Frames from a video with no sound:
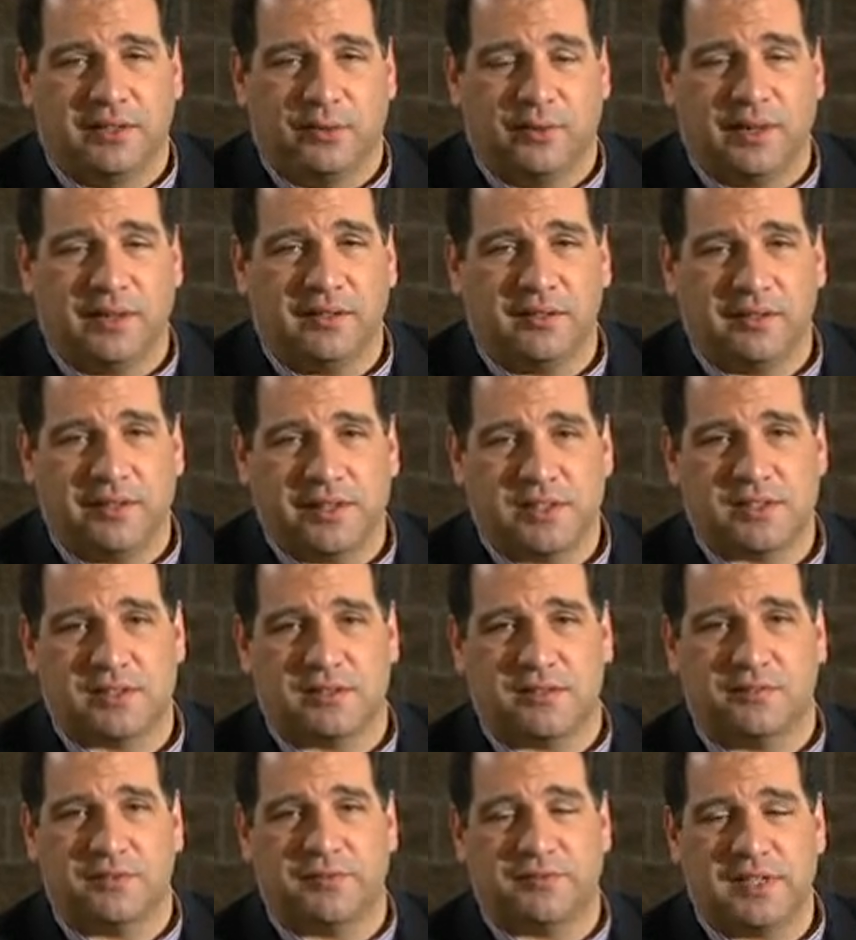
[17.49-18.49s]
Well,
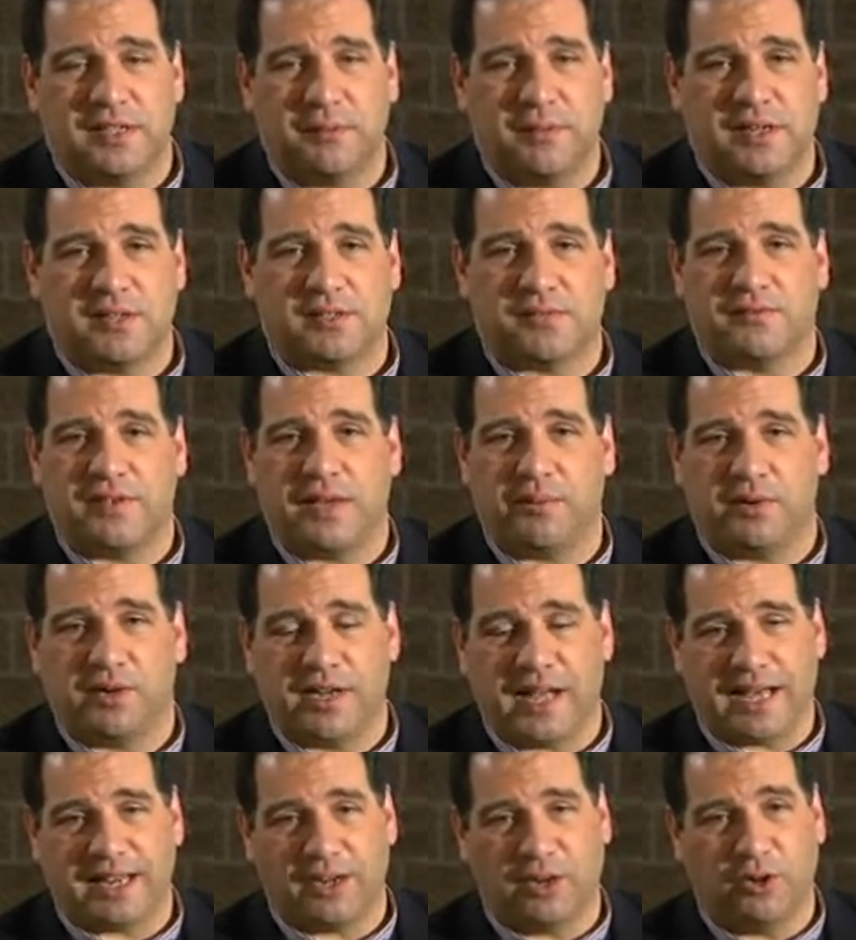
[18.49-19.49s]
its 15 minutes of fame are
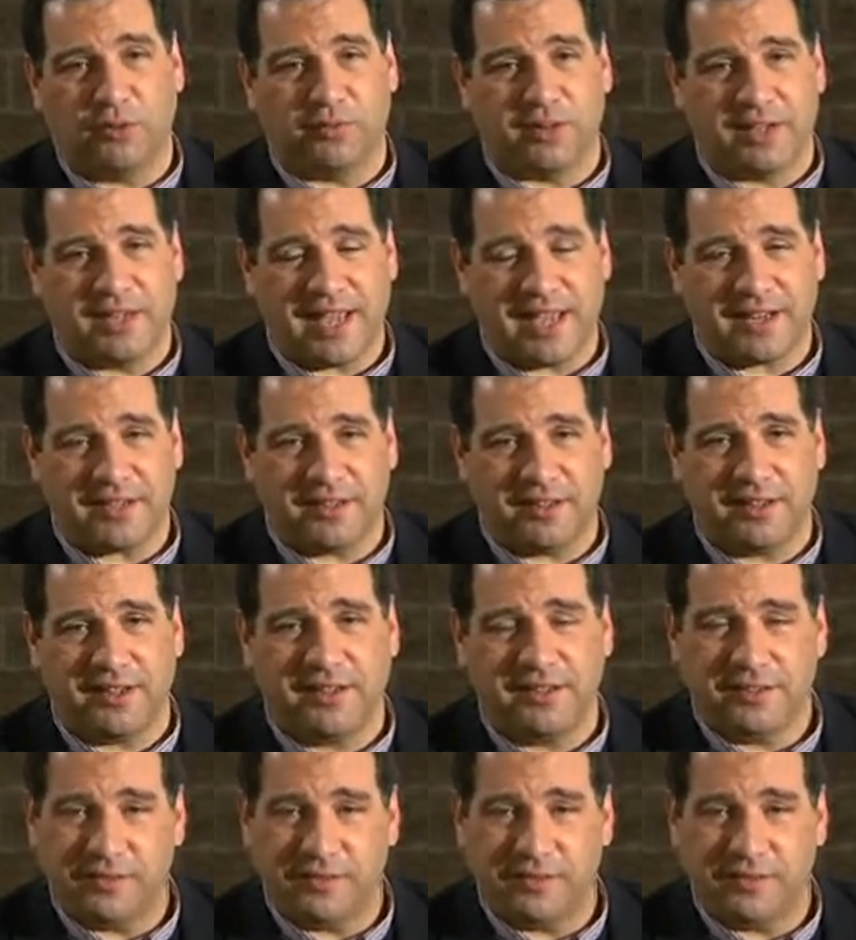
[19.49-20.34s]
not over yet.